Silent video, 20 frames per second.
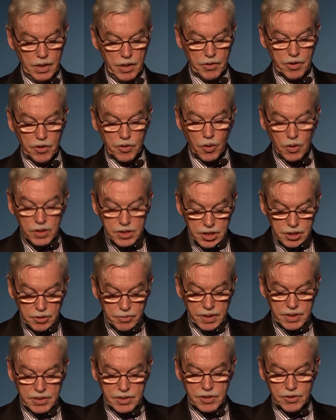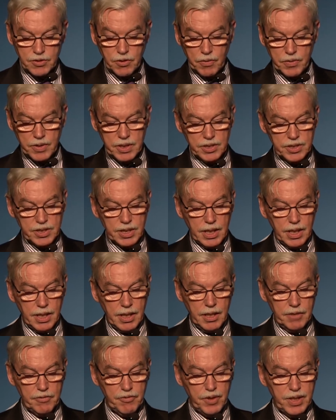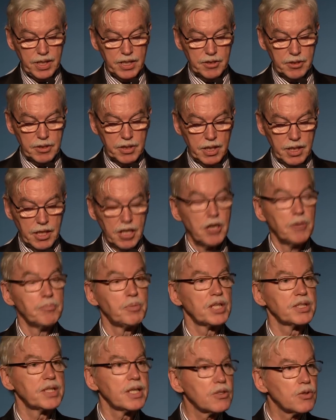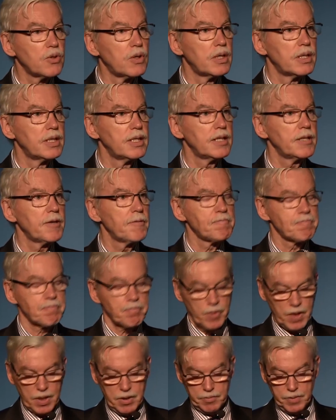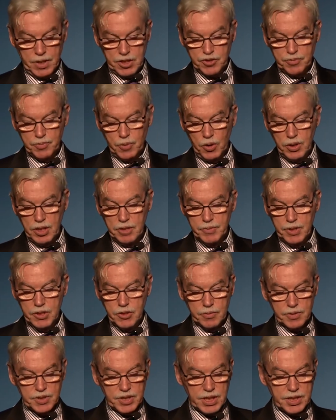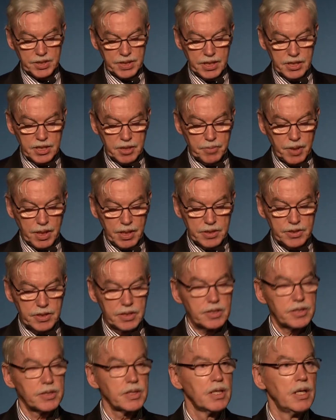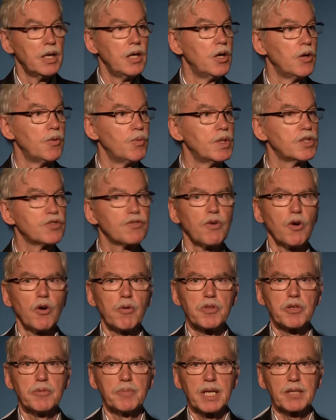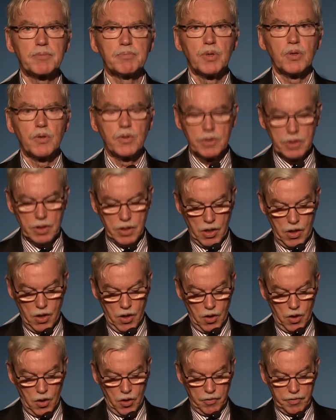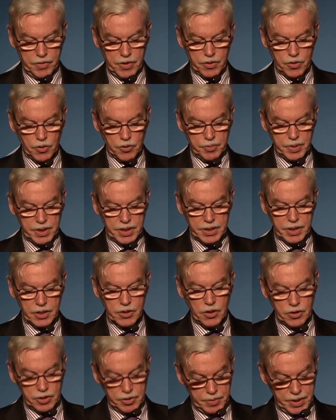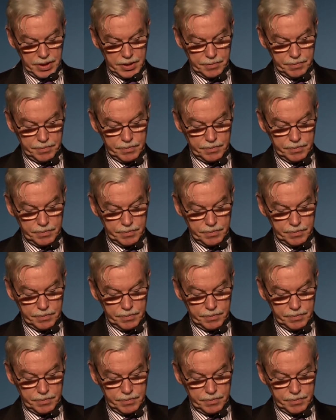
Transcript: The consequences of this are felt particularly by small and medium-sized enterprises, which form the backbone of the European economy.